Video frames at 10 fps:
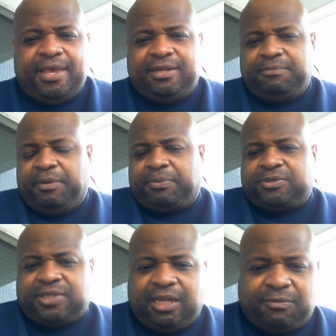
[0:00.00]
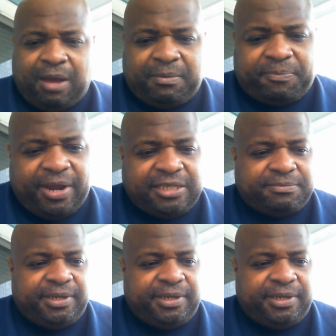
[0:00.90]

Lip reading: and a biblical scholar Robert Price,